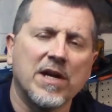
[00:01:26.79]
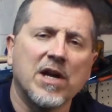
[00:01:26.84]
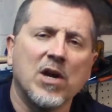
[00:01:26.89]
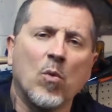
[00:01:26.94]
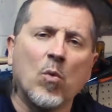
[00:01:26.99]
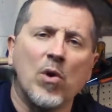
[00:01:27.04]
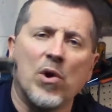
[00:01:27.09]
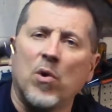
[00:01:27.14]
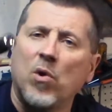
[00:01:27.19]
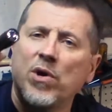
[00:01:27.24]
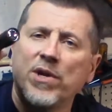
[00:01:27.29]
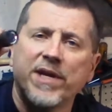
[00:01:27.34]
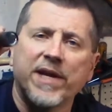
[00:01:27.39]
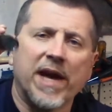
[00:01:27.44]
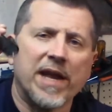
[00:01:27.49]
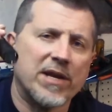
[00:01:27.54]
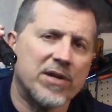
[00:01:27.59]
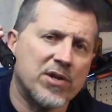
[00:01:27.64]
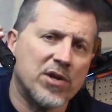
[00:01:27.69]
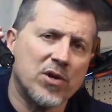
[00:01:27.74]
Well, all you got
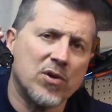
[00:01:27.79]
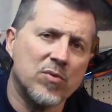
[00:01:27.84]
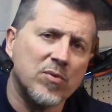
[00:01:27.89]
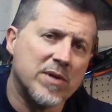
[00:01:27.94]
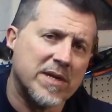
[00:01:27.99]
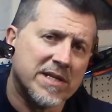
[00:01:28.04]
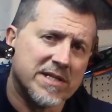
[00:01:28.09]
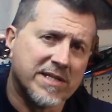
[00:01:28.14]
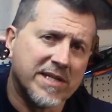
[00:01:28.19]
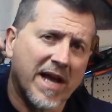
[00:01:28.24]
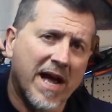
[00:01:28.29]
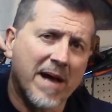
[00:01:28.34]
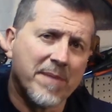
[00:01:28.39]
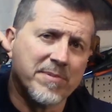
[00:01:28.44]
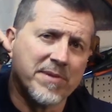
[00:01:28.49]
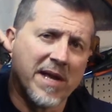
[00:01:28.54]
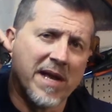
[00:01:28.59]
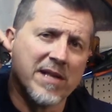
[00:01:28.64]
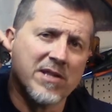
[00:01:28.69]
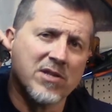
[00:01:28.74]
to do is tap
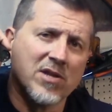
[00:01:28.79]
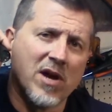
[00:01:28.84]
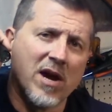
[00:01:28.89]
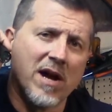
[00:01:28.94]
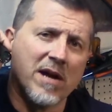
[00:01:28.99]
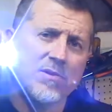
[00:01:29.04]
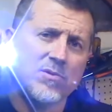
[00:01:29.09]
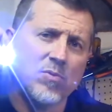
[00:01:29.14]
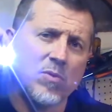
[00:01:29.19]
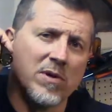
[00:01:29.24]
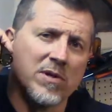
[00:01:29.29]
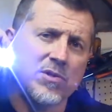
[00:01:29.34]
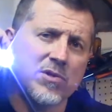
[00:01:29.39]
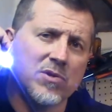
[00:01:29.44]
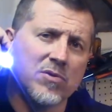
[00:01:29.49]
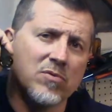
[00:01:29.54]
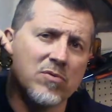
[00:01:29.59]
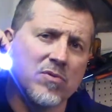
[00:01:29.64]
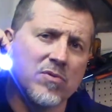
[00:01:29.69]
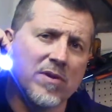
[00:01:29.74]
10 times, 1,
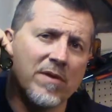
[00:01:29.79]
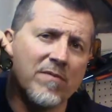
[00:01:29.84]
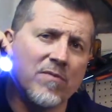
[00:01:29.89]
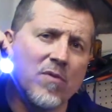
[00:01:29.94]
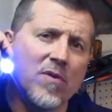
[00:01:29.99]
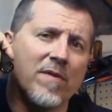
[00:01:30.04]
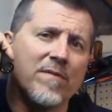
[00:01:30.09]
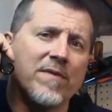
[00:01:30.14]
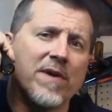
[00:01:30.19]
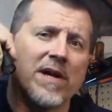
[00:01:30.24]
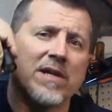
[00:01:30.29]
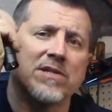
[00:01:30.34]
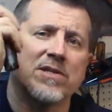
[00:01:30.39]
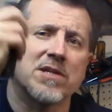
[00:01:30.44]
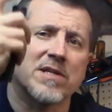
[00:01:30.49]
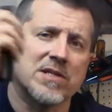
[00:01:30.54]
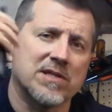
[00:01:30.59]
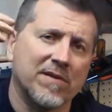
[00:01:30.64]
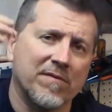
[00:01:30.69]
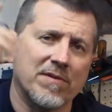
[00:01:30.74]
2, 3, 4, 5,
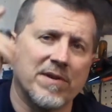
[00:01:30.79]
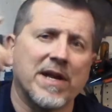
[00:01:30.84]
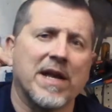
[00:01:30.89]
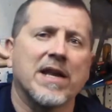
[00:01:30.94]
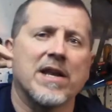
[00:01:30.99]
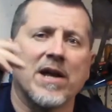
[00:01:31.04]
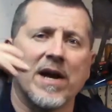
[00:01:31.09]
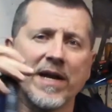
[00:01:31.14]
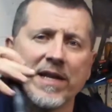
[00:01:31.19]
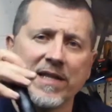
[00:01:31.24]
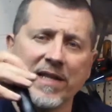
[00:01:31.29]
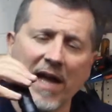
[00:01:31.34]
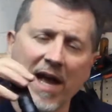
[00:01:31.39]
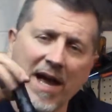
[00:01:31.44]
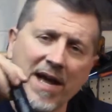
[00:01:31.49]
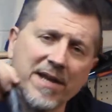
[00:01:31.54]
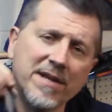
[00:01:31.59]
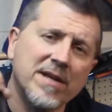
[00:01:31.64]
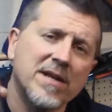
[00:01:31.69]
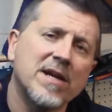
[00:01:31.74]
6, 7, 8, 9,
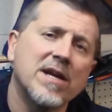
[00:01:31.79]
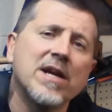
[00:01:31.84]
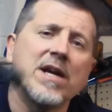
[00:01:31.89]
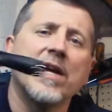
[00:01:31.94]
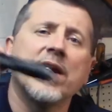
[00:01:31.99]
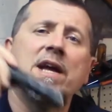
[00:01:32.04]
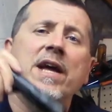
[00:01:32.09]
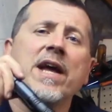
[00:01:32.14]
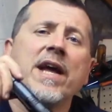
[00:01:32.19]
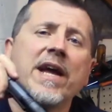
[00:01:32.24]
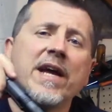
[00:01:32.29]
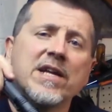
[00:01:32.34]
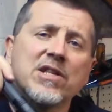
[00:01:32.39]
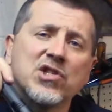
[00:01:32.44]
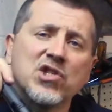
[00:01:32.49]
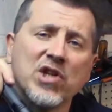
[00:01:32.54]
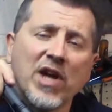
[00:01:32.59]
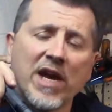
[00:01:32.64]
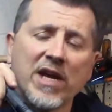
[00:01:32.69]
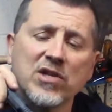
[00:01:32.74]
10. It
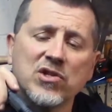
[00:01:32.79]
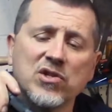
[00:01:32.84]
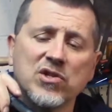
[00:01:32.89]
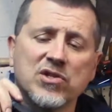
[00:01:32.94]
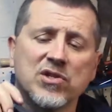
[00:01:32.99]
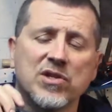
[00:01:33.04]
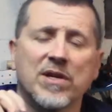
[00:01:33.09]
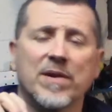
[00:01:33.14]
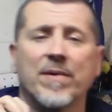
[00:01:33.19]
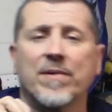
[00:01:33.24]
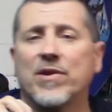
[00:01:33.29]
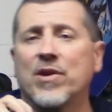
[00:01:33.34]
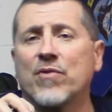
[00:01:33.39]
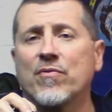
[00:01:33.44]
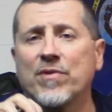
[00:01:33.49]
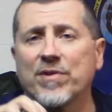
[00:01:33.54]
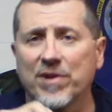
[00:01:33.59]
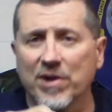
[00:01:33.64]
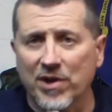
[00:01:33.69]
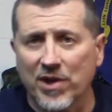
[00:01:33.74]
changes, and you're
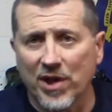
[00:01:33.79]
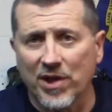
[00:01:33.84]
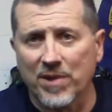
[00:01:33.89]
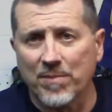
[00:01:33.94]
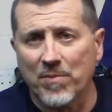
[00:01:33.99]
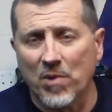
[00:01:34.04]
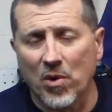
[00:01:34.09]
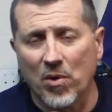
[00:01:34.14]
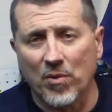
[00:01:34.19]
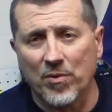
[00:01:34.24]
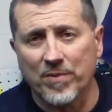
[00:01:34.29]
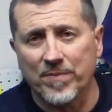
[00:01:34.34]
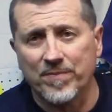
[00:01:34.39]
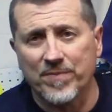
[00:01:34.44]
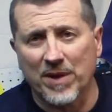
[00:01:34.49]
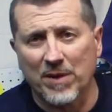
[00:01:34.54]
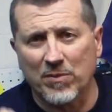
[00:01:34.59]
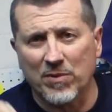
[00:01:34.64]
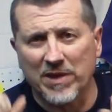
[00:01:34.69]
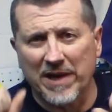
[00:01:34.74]
in another mode.
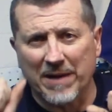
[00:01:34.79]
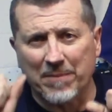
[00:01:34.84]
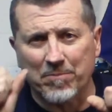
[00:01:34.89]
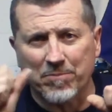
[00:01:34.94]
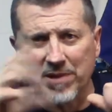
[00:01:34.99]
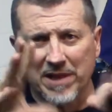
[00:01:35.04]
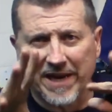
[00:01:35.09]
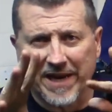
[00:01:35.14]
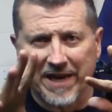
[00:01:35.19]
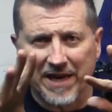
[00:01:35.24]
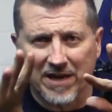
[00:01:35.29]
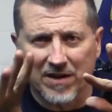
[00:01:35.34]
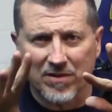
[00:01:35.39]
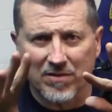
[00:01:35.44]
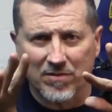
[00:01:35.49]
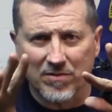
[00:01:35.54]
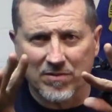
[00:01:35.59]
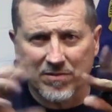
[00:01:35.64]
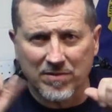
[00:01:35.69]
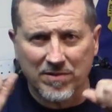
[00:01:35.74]
It will, like, blink
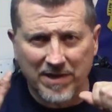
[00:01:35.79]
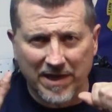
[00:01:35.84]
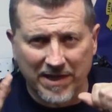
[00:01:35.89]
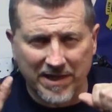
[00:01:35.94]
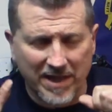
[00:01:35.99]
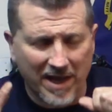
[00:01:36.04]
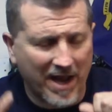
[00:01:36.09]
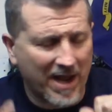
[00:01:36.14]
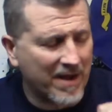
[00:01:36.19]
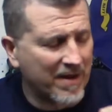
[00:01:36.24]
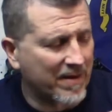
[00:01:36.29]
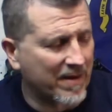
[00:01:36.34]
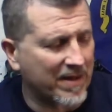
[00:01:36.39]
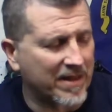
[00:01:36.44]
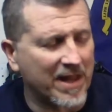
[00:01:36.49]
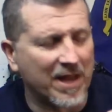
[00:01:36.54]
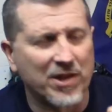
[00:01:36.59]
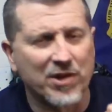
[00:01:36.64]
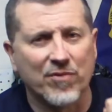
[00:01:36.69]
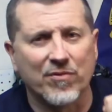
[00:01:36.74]
like that, and
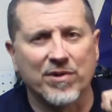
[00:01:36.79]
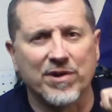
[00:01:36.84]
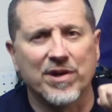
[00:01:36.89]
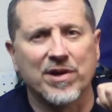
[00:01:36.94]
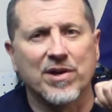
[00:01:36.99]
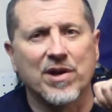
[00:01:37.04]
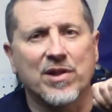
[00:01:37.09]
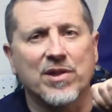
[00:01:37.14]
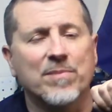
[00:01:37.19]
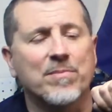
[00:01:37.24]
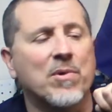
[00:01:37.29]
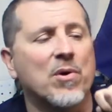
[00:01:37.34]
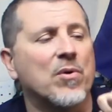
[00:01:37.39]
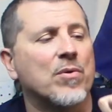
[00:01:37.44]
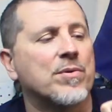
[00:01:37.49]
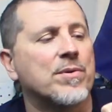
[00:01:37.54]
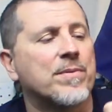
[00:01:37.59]
then you're in another mode.